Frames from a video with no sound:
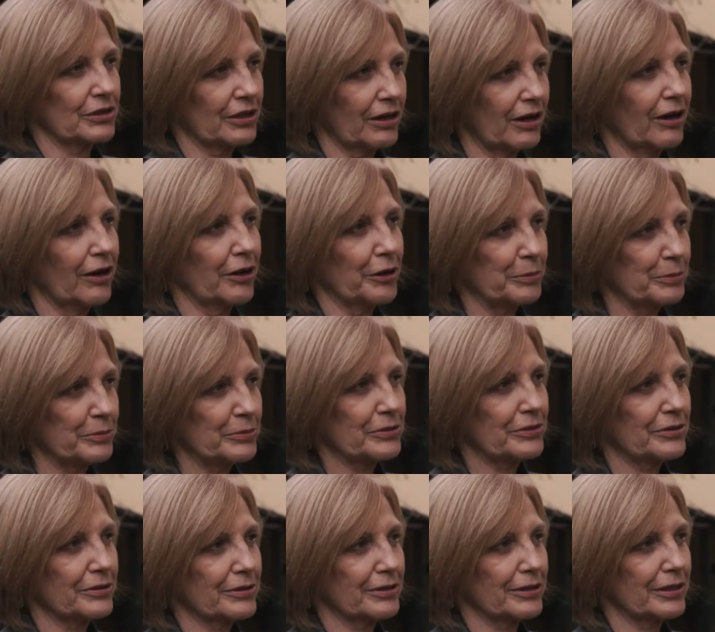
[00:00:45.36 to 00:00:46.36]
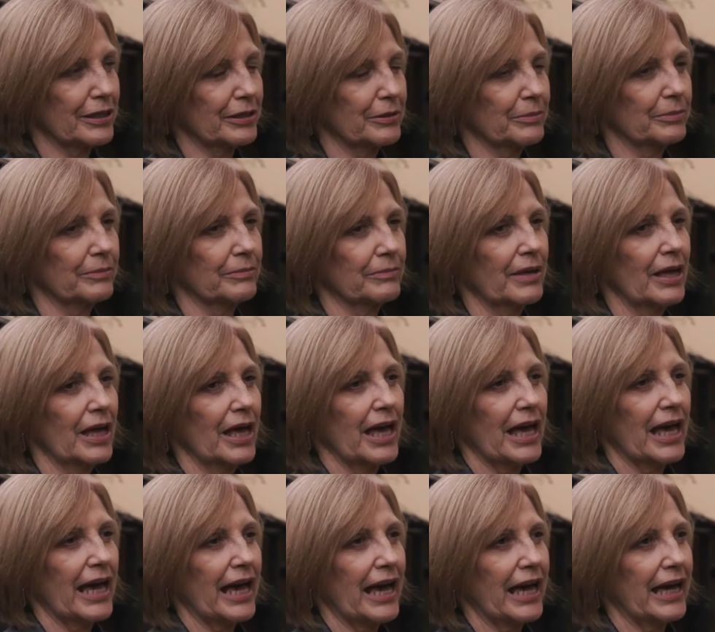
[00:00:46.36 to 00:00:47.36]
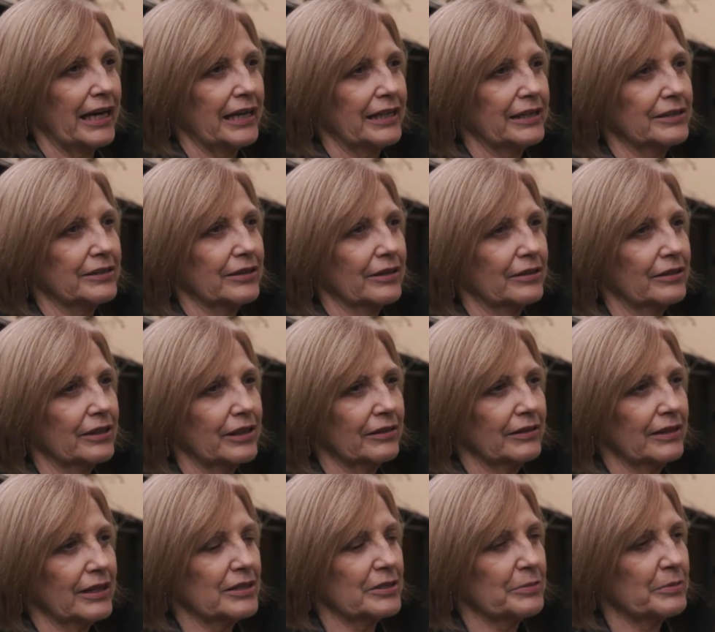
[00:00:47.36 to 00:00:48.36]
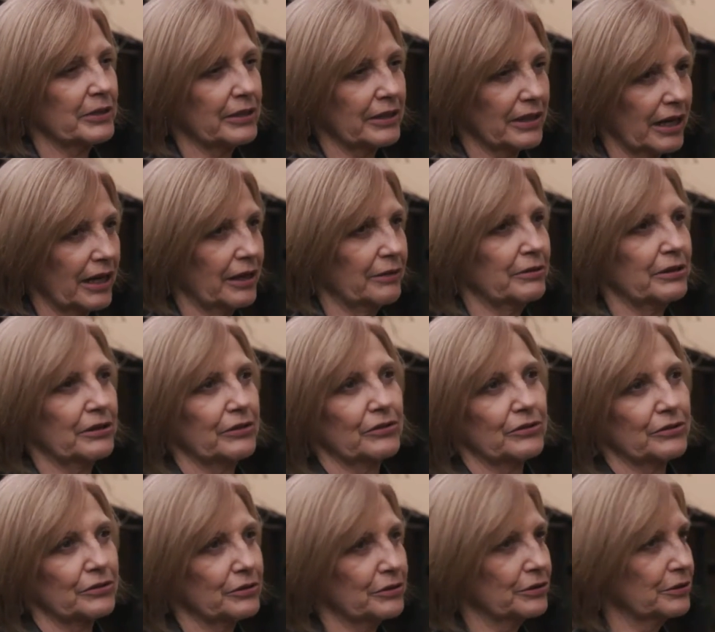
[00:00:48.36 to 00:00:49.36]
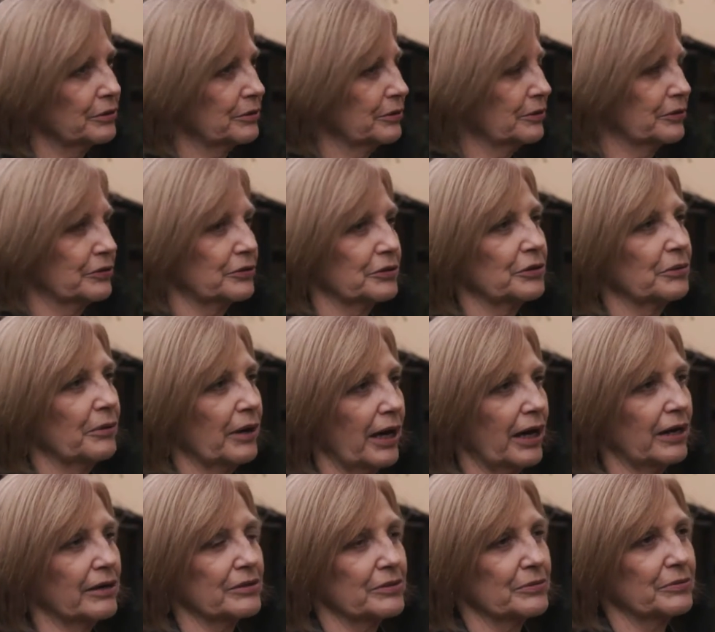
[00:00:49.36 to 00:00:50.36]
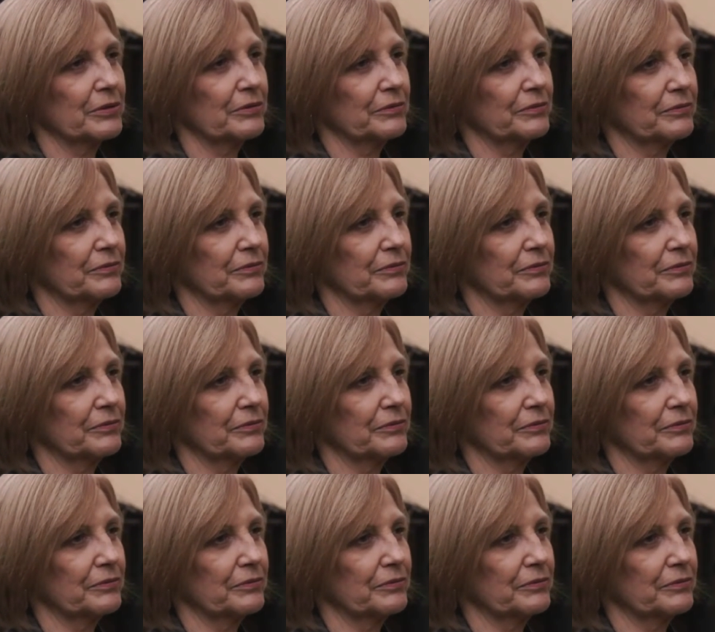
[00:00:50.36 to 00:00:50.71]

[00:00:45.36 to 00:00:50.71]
times, and I think that's been carried throughout. Well,